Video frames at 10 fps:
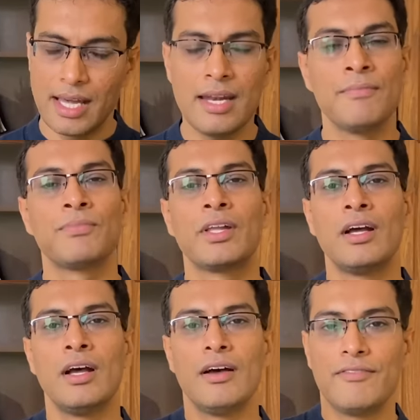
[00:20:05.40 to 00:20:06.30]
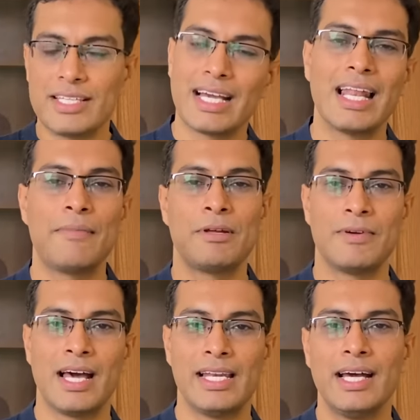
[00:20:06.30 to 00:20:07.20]
there. Physical aapne
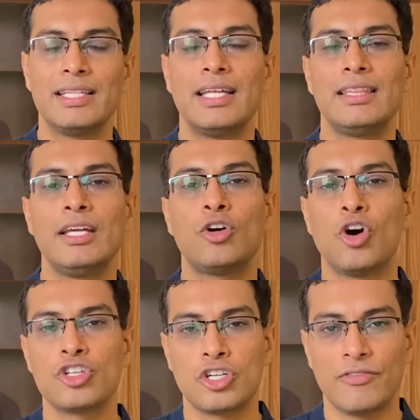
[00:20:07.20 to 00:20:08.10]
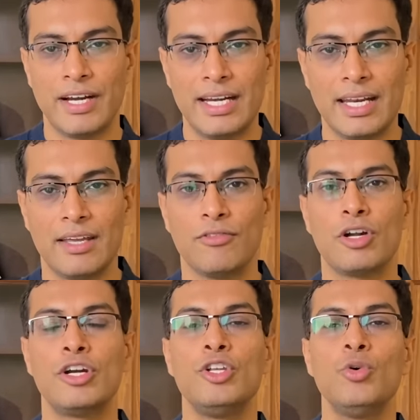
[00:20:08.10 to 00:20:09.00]
bana liya, then the cost of entry
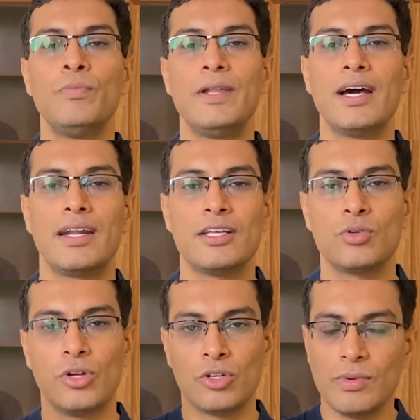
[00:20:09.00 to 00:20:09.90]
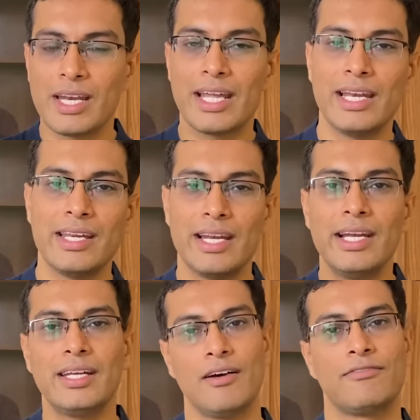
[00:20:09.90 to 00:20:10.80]
for a new player is going to be really,
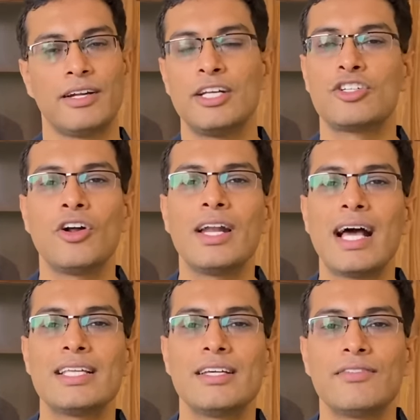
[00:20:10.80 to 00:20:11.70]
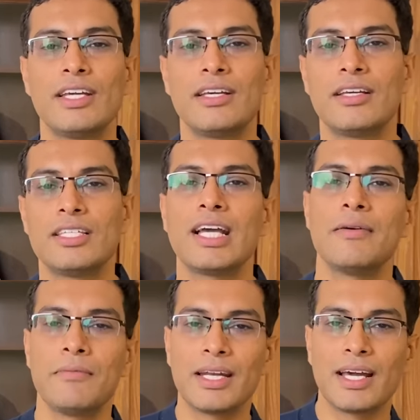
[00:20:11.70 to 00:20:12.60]
really tough. It's not as if ki kisi ka
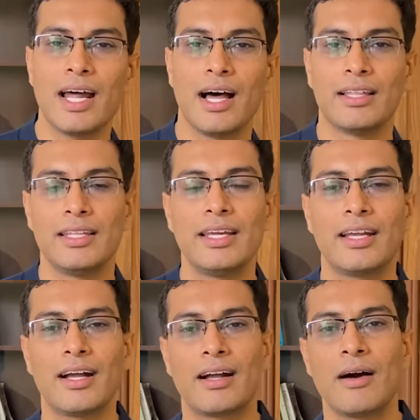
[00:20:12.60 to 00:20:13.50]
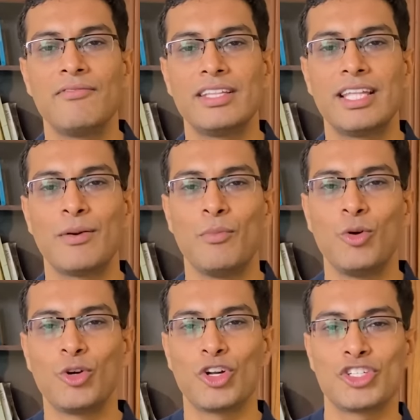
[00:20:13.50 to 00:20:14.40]
bhi man kara, they come with their
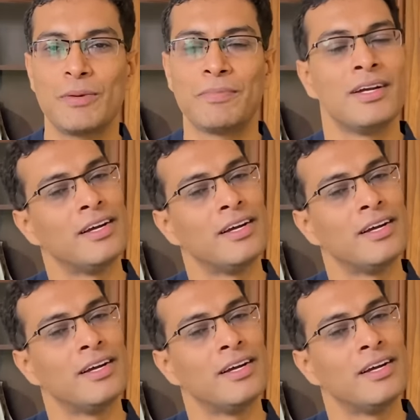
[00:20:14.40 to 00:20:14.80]
boat or ship,